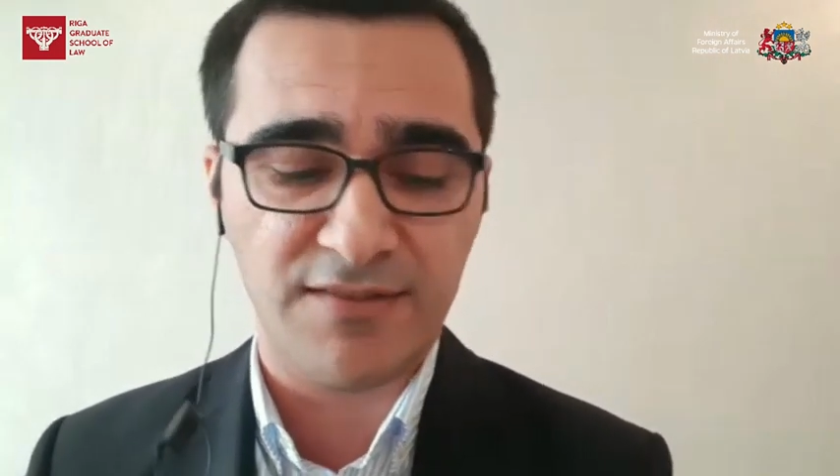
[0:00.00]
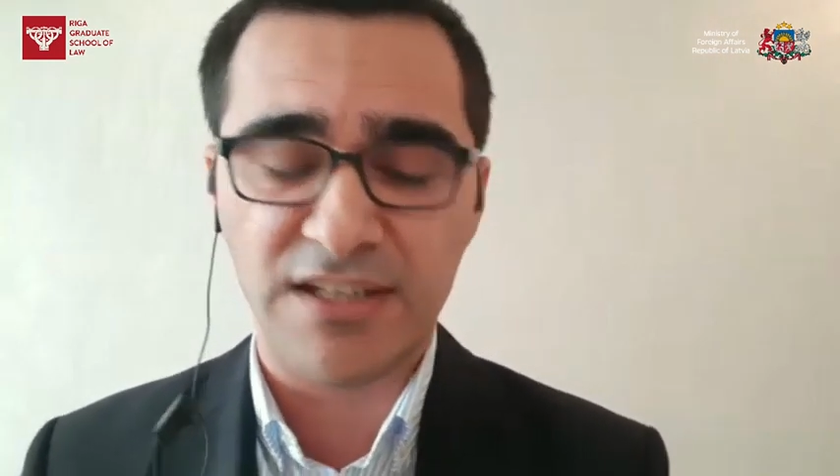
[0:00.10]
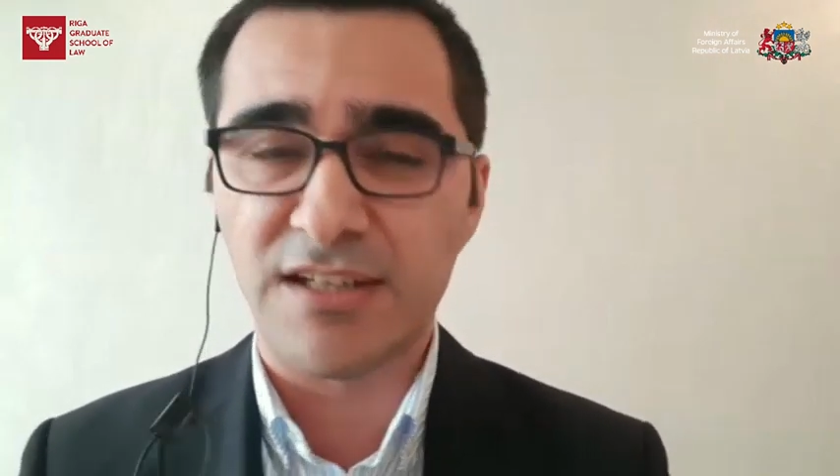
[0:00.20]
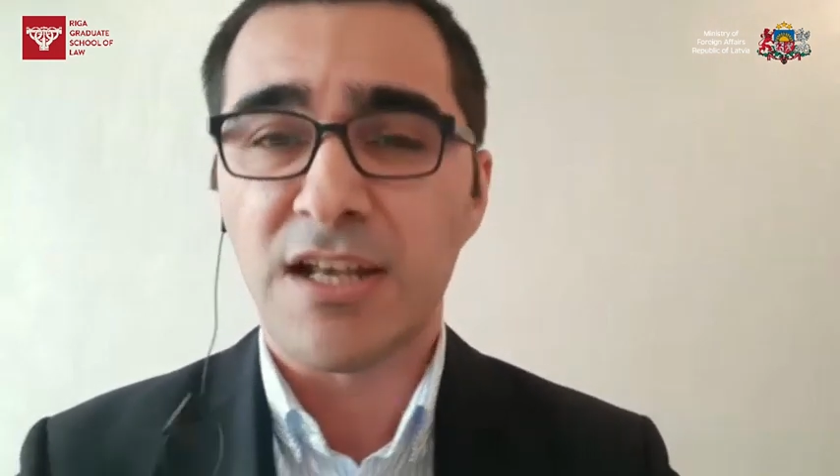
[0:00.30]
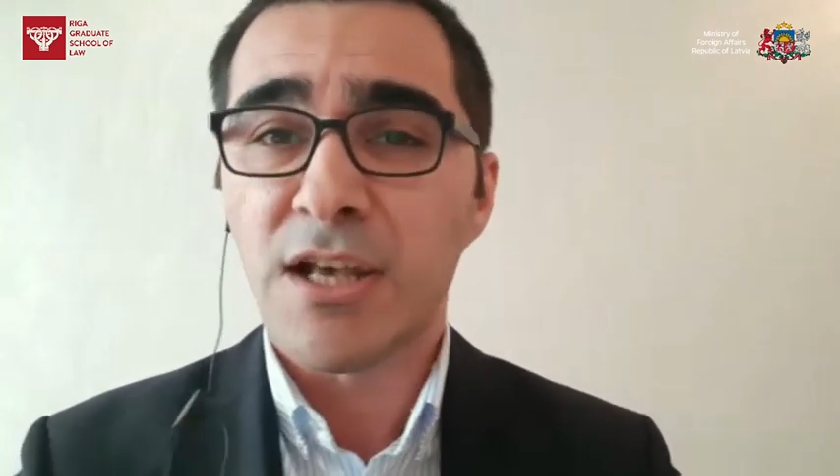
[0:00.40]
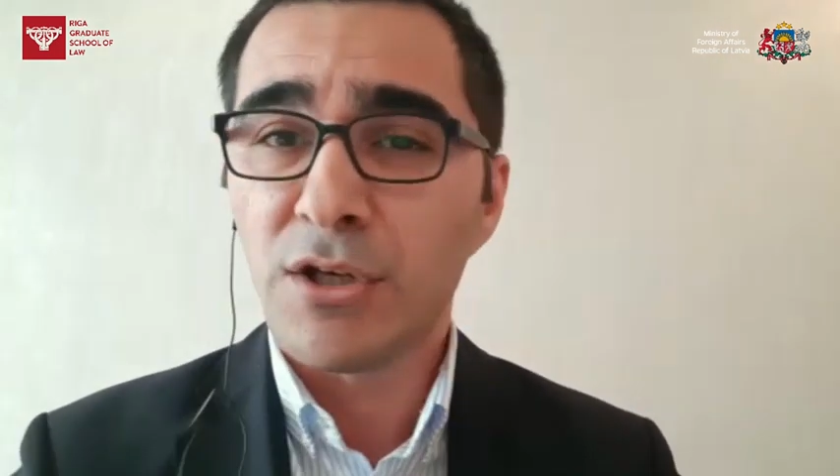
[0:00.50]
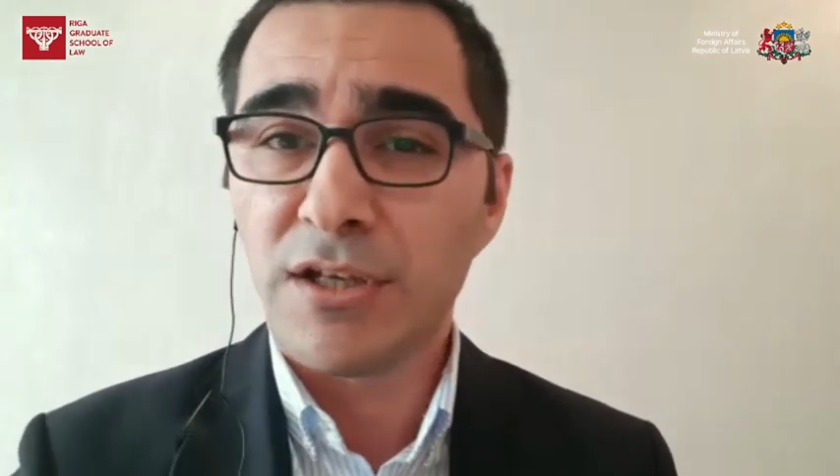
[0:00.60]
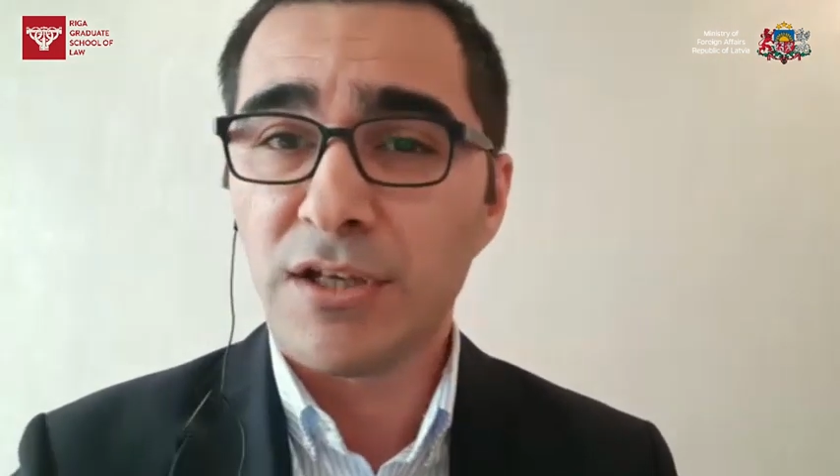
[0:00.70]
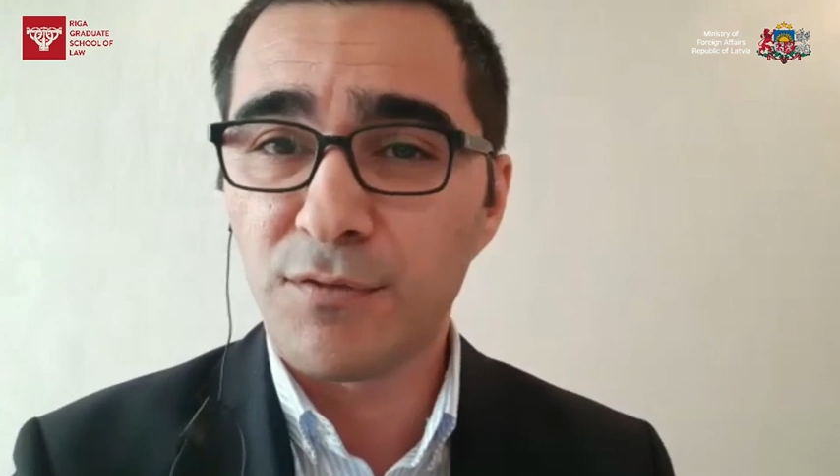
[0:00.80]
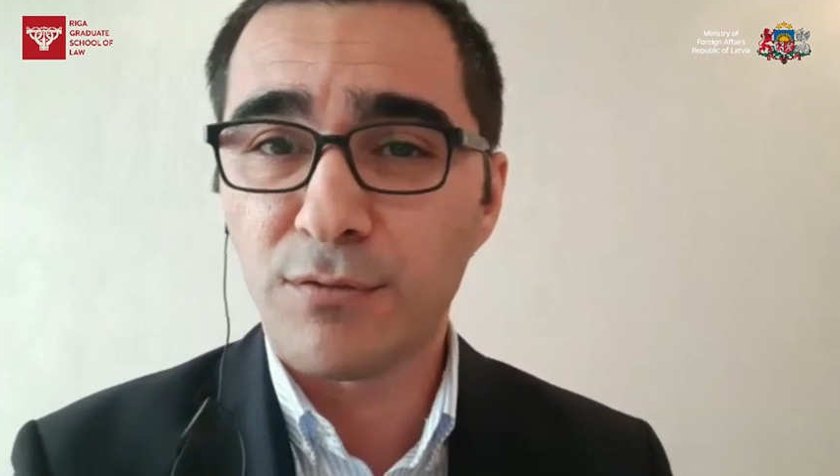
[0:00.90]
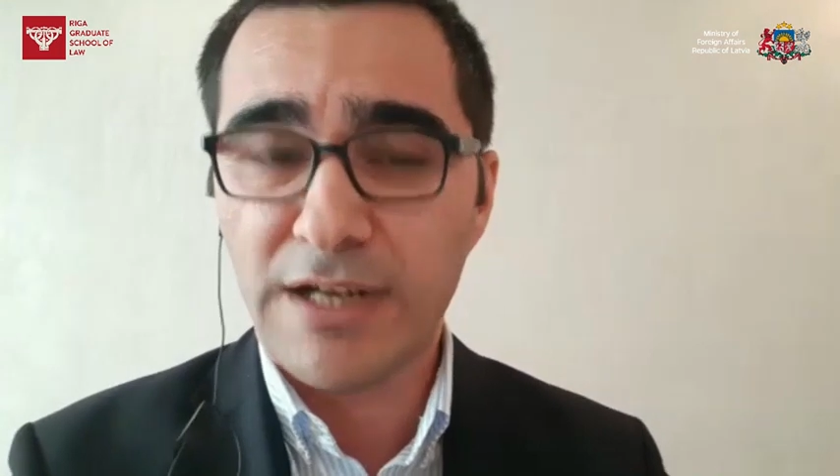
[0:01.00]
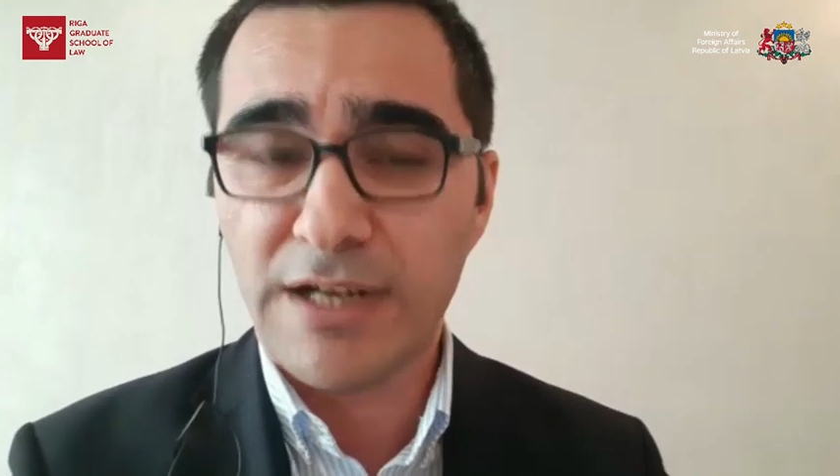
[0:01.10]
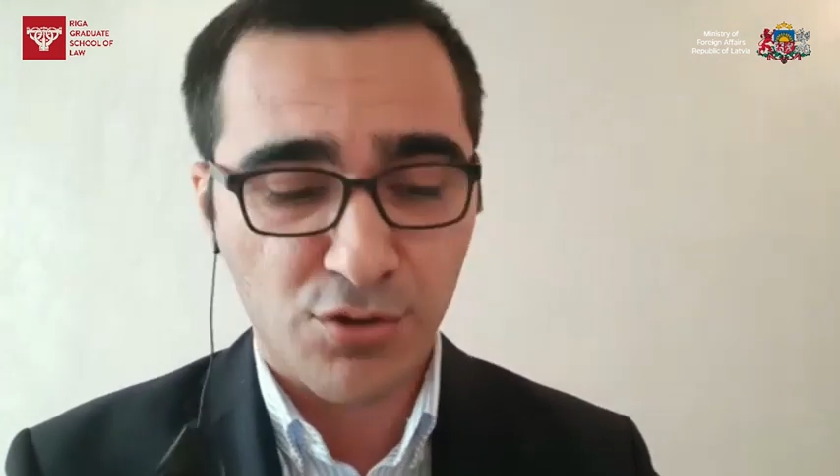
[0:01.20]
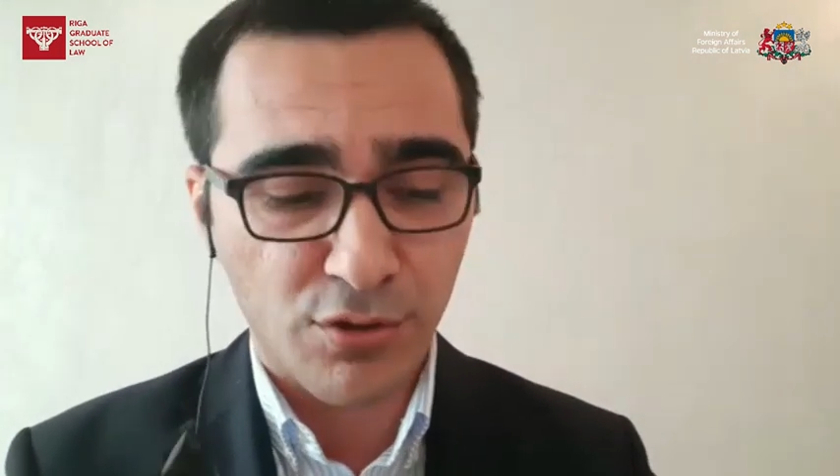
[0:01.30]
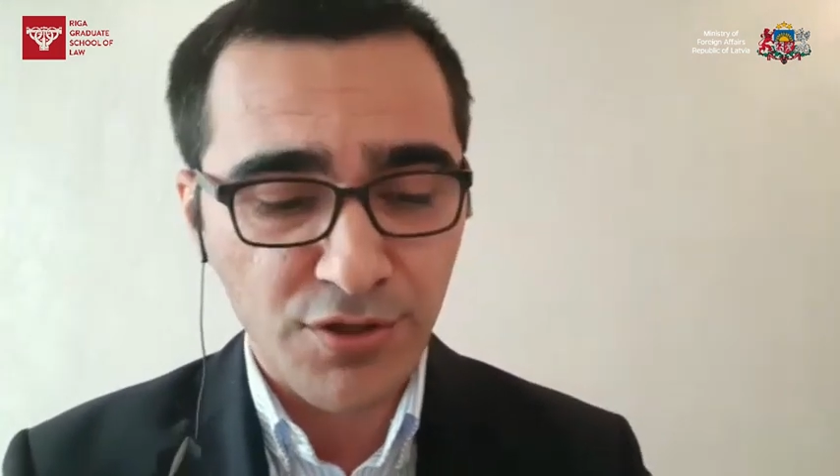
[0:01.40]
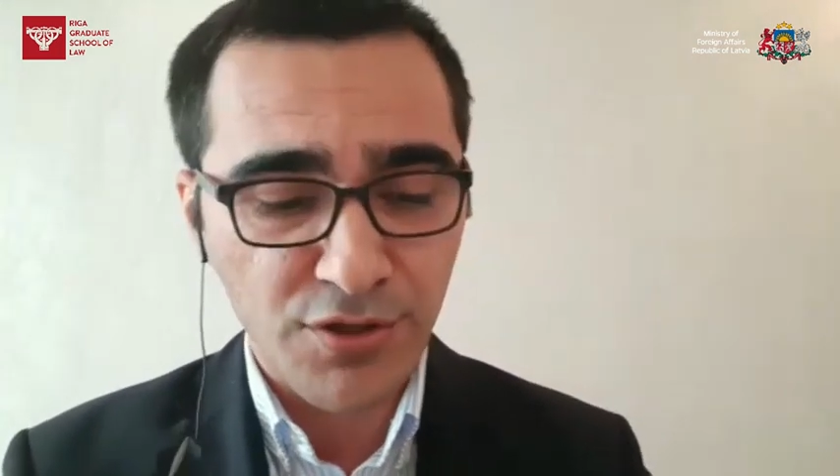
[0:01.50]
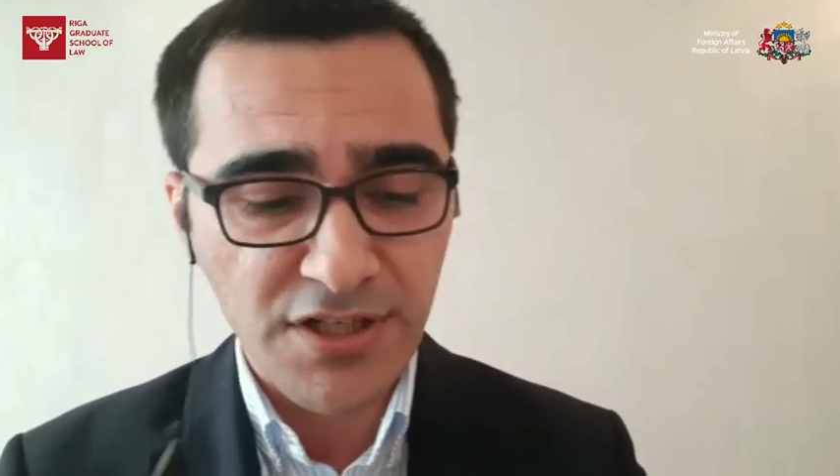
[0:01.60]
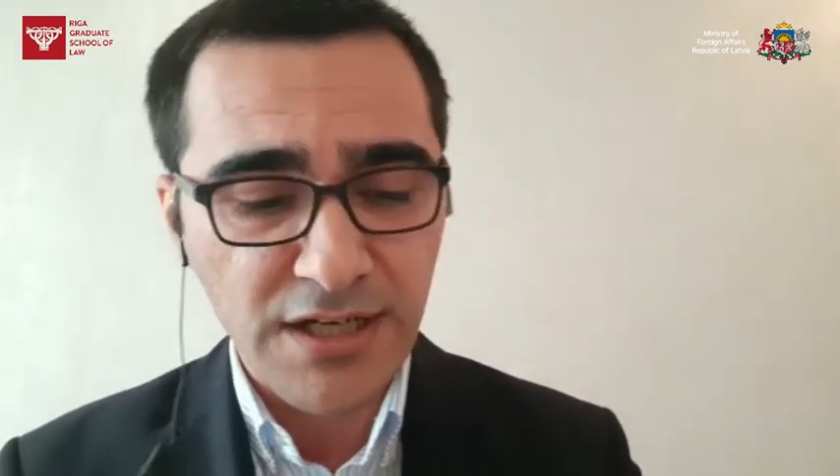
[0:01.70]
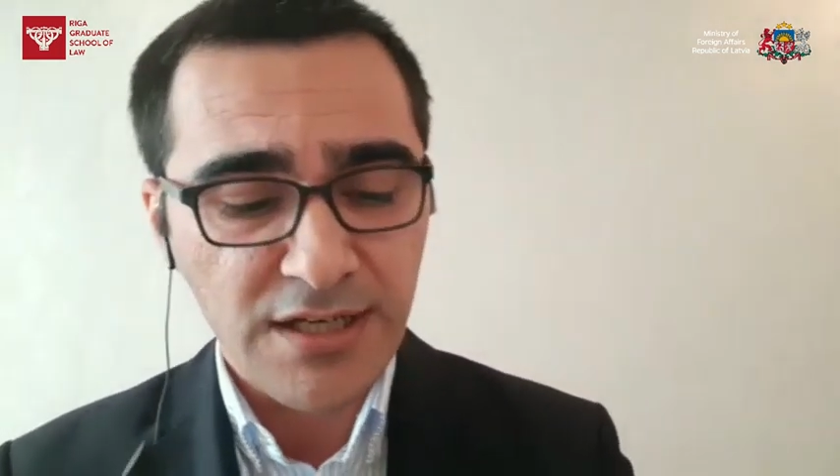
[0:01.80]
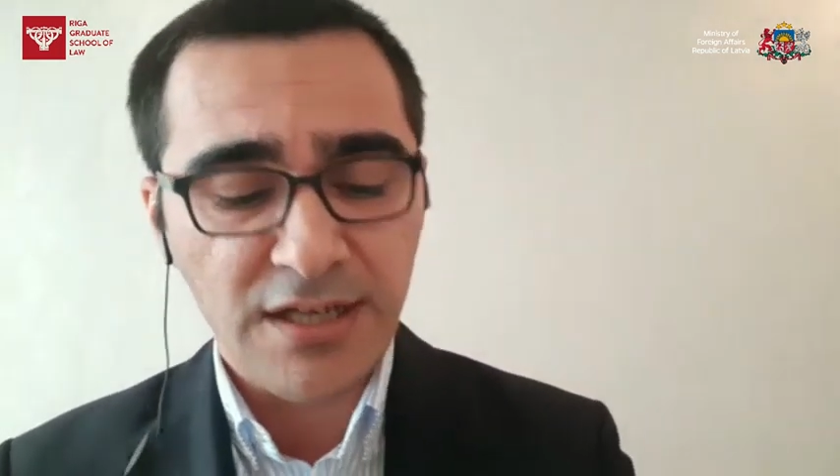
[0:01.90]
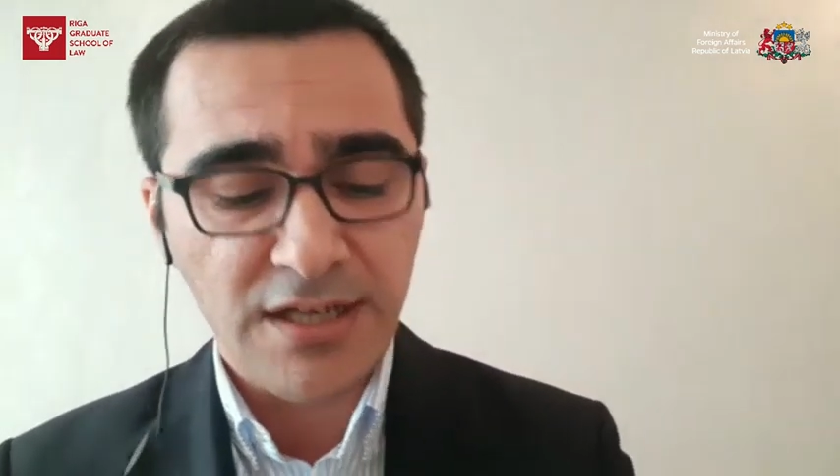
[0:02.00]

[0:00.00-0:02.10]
Even if you look at Georgia,